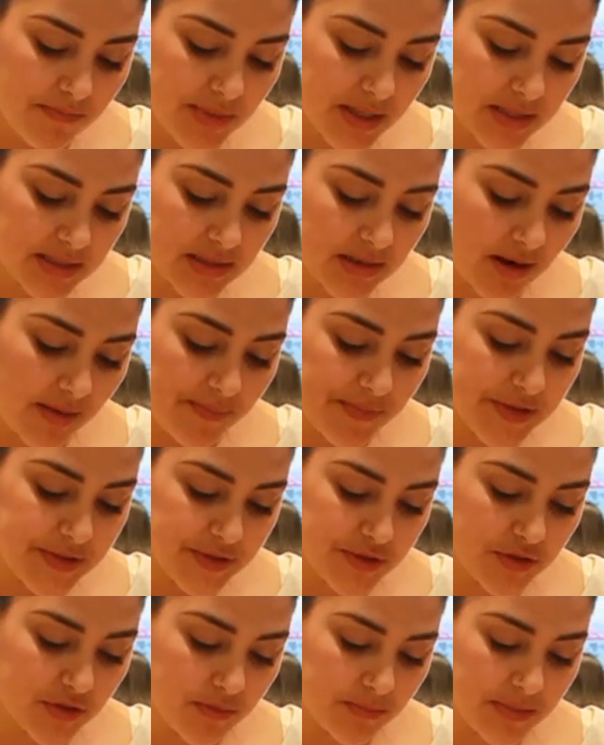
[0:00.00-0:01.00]
mix up the
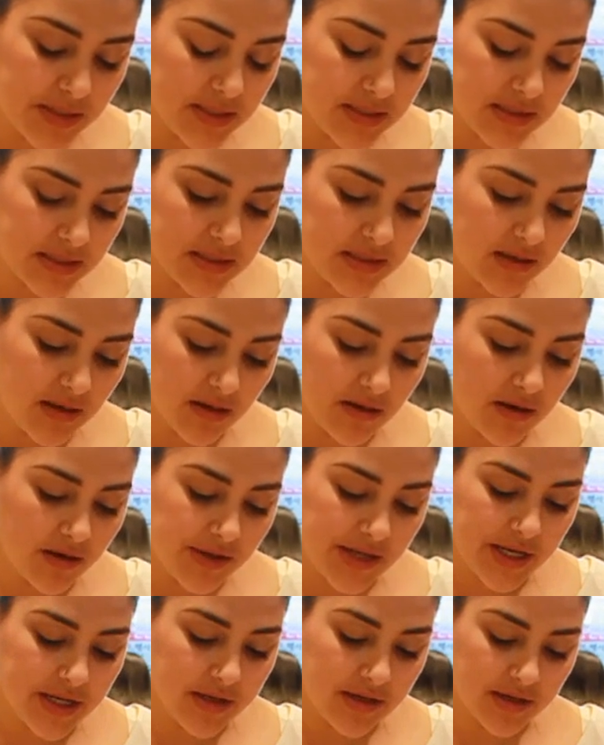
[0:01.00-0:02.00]
soup because it's got all
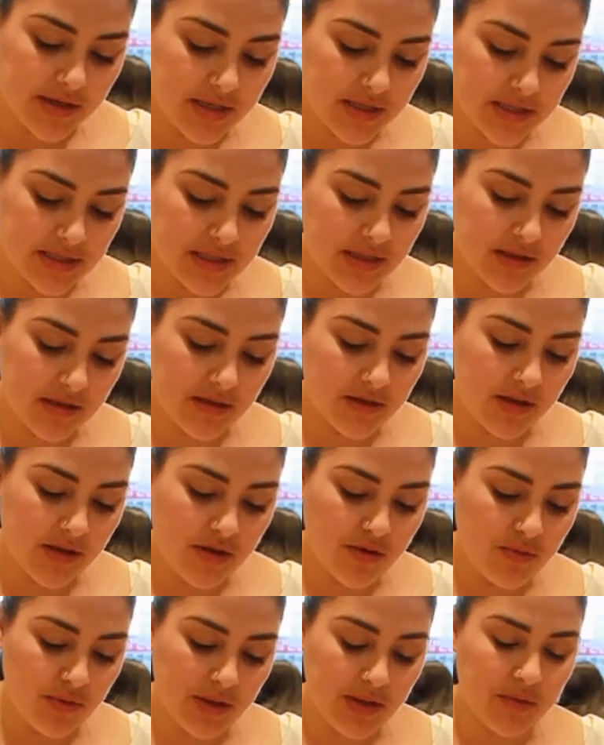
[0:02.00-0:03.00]
that goodness in there that
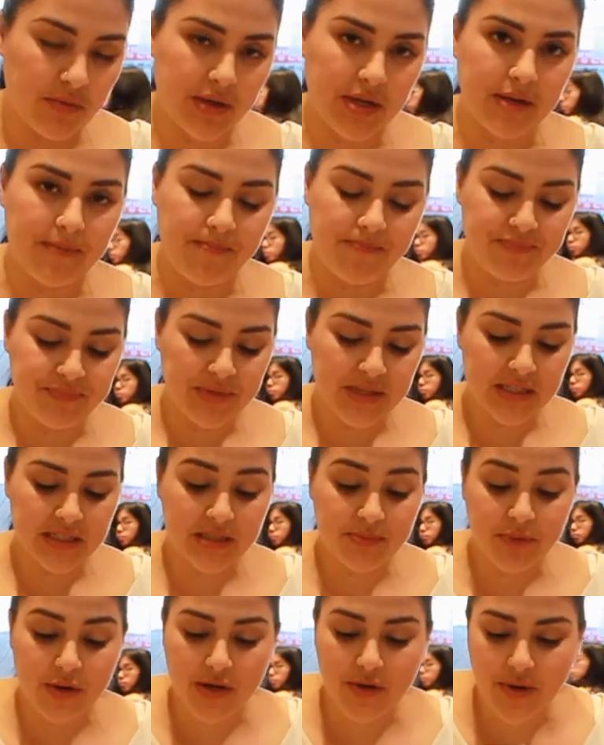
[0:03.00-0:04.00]
you really wanna
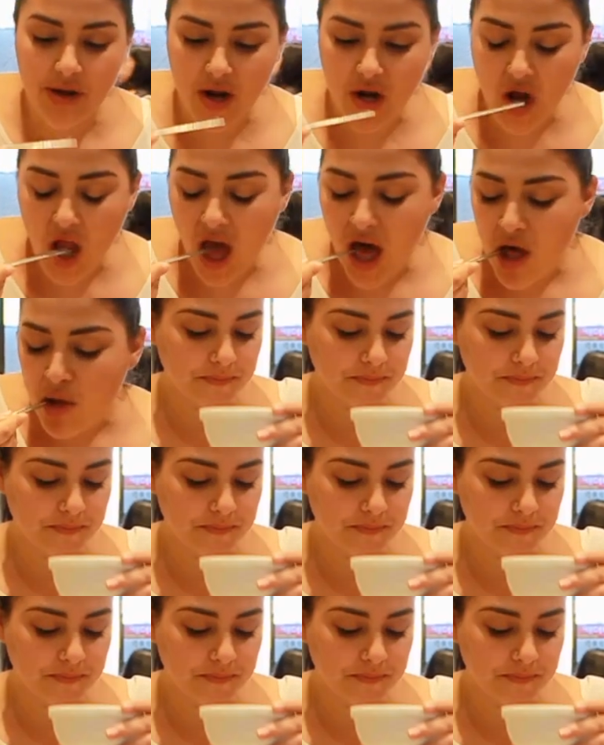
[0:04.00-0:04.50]
spread around.